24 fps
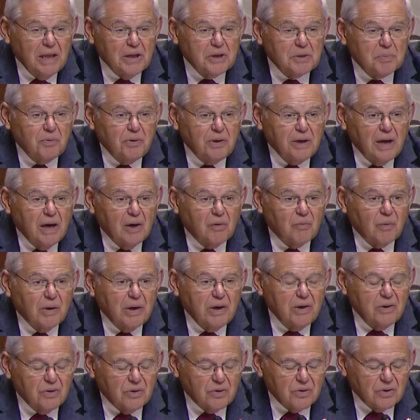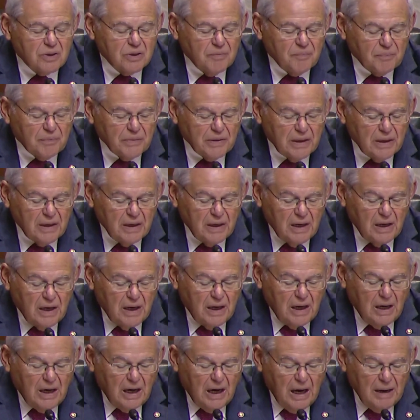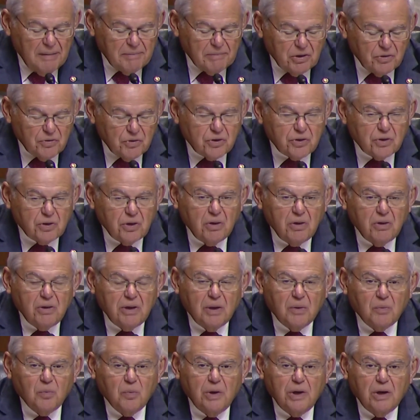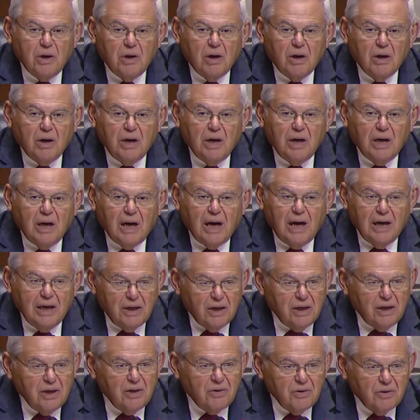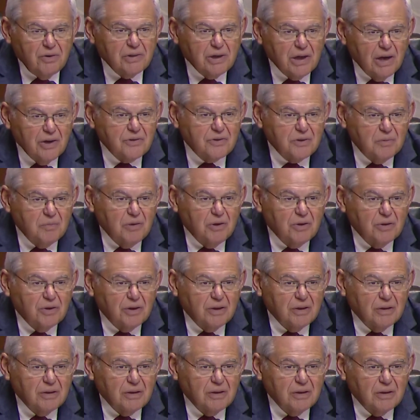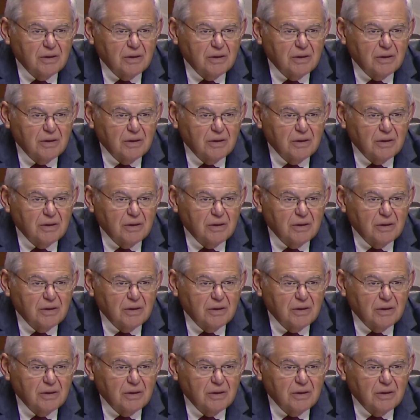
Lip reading: that's pretty outrageous. I'm concerned that we are not, I hear your testimony,